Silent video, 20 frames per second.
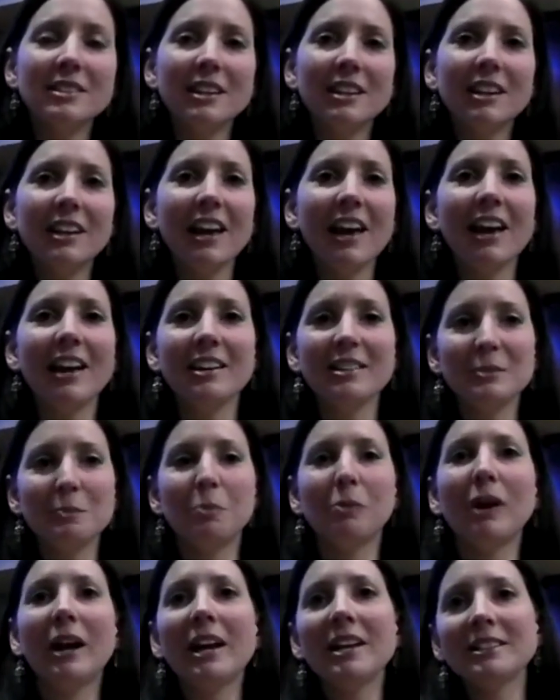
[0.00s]
city has
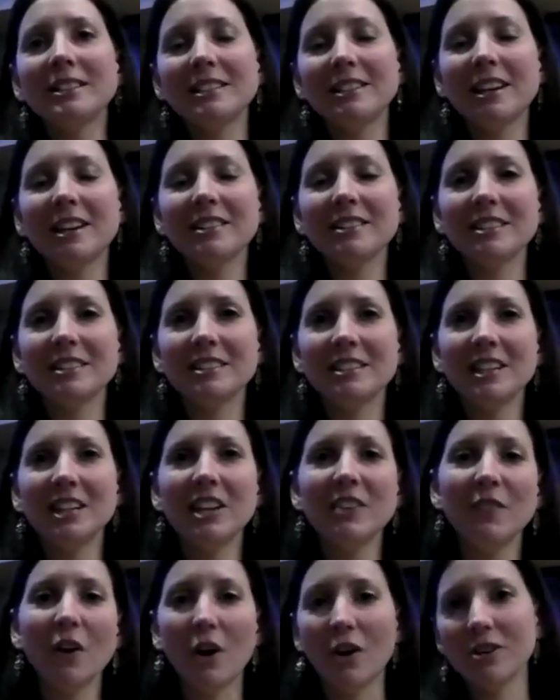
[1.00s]
branded us a
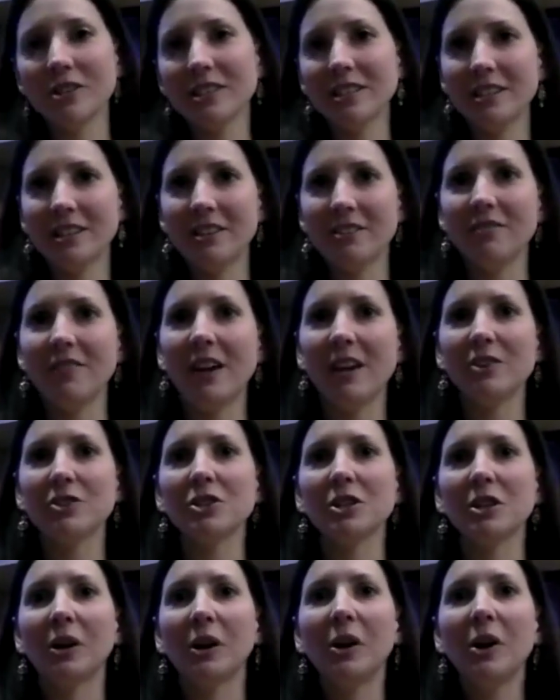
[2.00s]
city of arts and
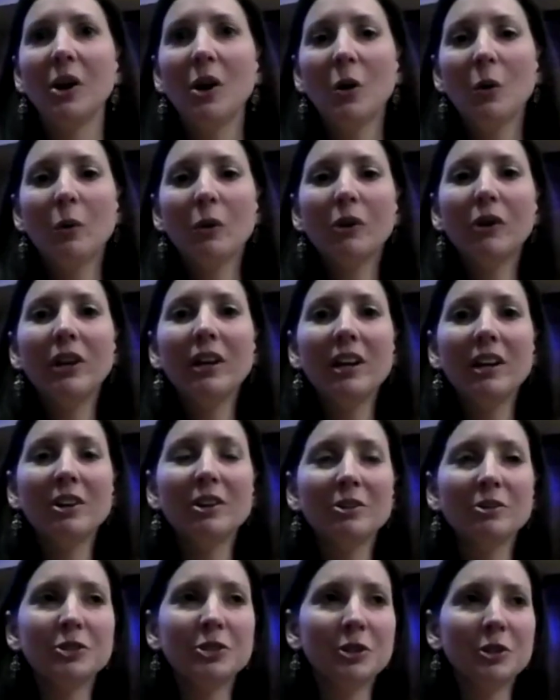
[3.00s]
innovation. We're
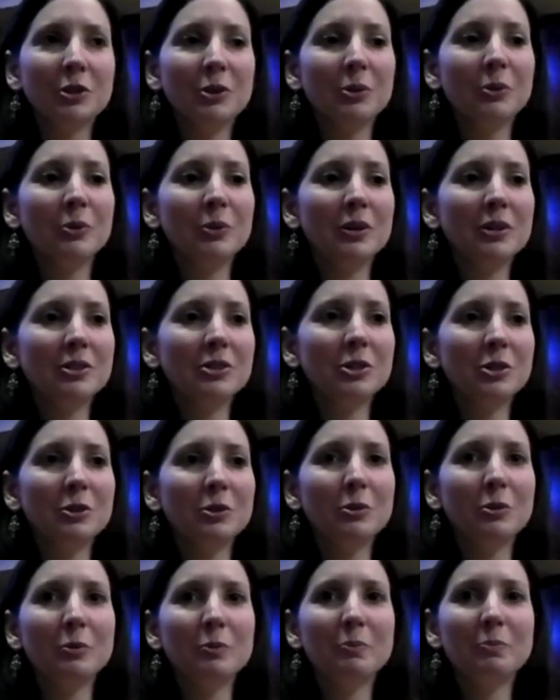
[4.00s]
here to to